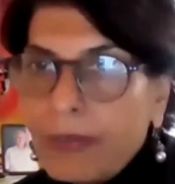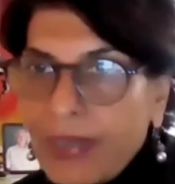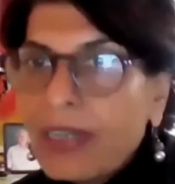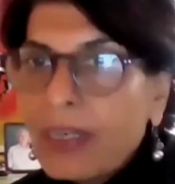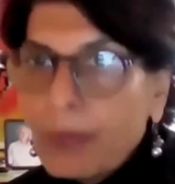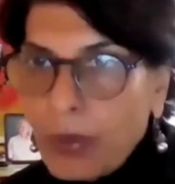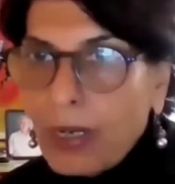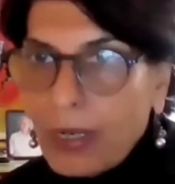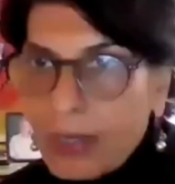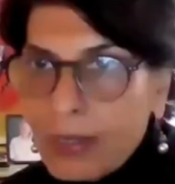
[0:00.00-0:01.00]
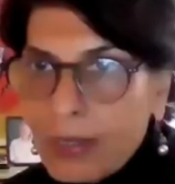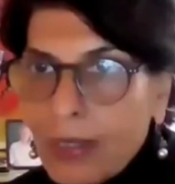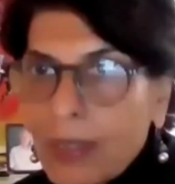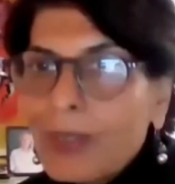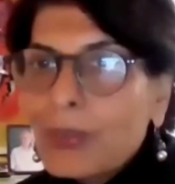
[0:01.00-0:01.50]
friendly products.
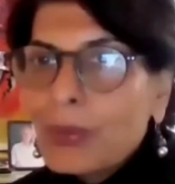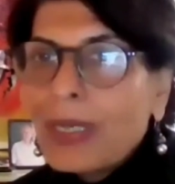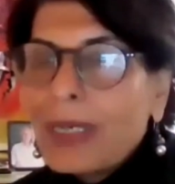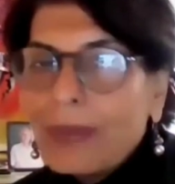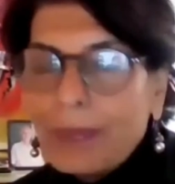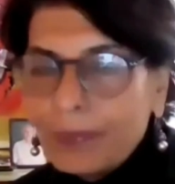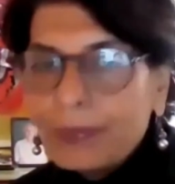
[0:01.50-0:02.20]
So that